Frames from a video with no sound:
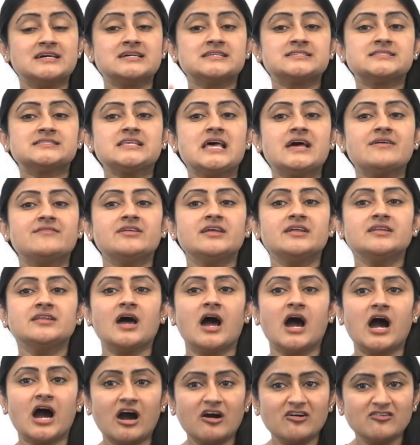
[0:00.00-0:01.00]

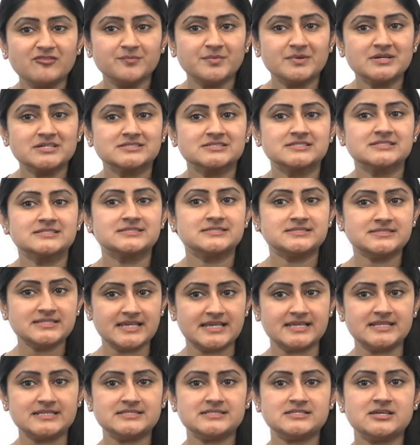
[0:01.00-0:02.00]
7.5%
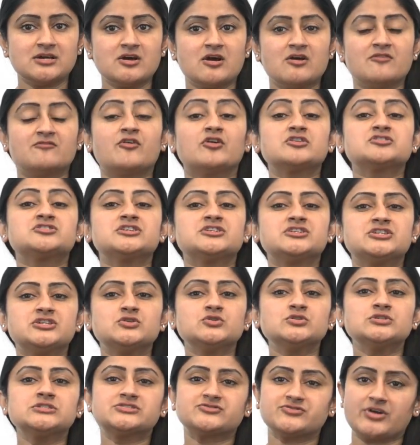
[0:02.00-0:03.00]
seats for
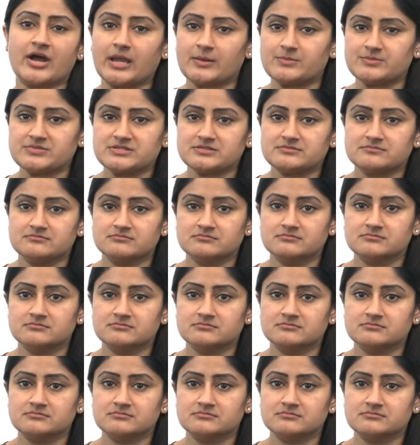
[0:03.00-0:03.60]
scheduled tribes.